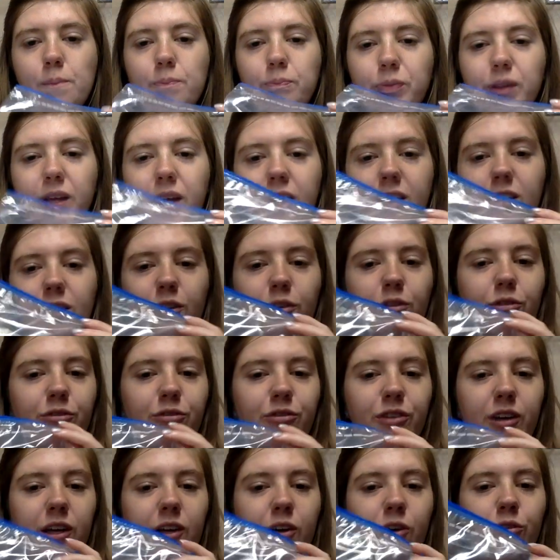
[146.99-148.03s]
get the
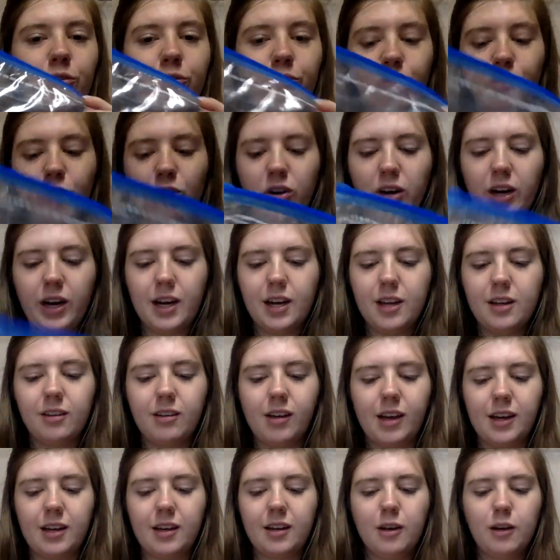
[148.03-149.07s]
feel for it,
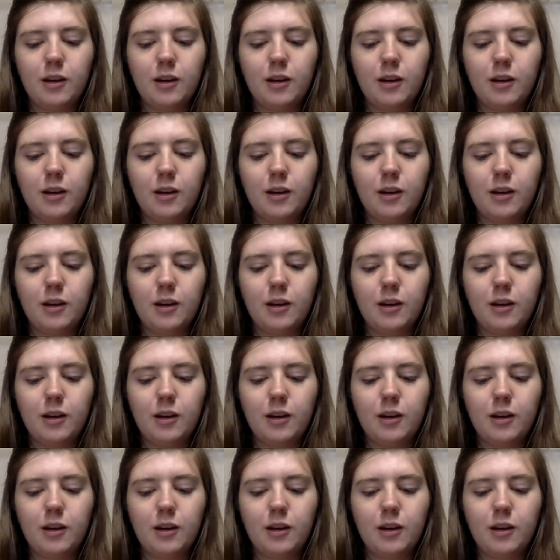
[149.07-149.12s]
like